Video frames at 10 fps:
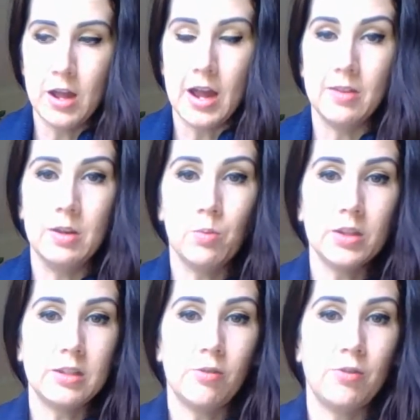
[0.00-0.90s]
And then
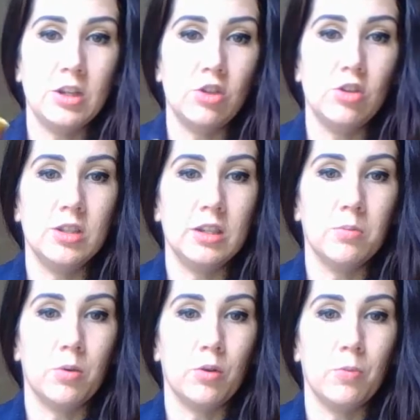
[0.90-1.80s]
once you've finished using your
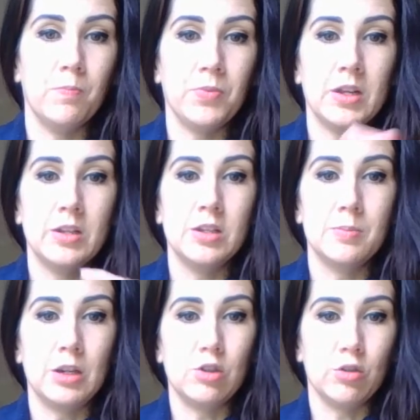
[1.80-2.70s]
bottle, just
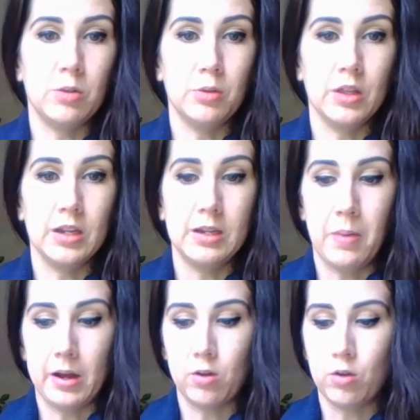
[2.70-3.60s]
make sure you put the lid
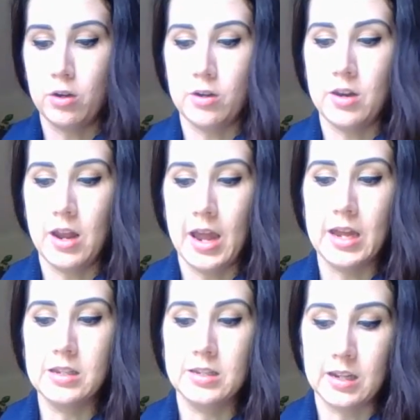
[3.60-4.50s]
back on
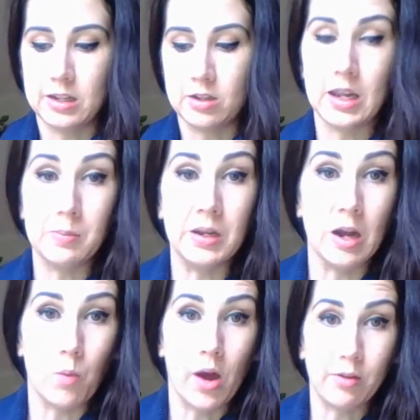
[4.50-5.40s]
and you're keeping it
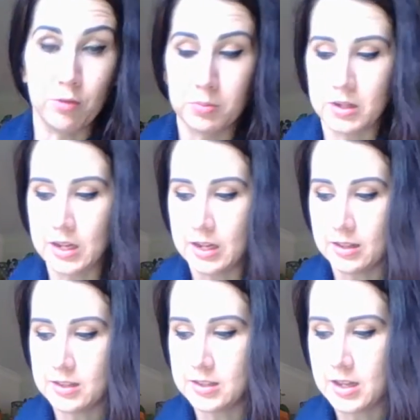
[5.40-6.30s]
away from
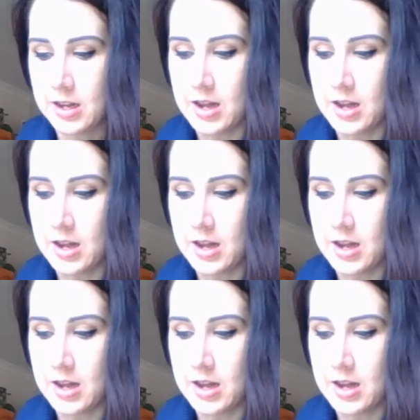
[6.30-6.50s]
kids.